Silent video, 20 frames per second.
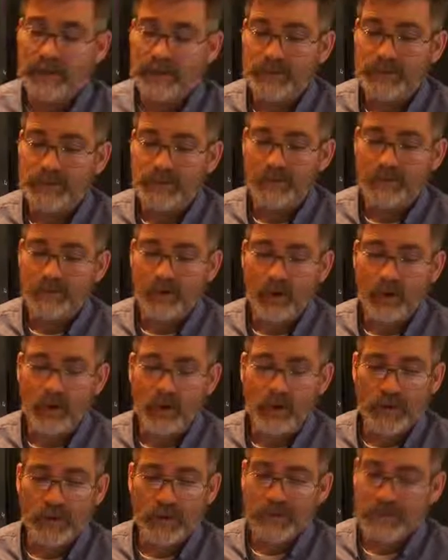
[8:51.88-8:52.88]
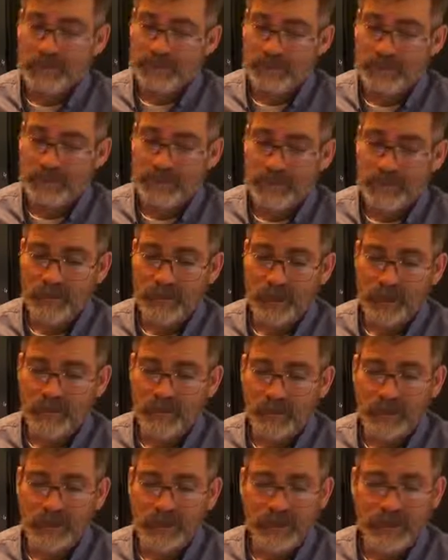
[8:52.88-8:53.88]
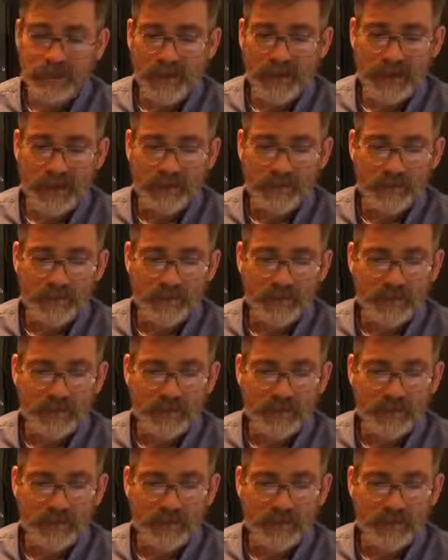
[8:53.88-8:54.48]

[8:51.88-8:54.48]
So they're not playing games.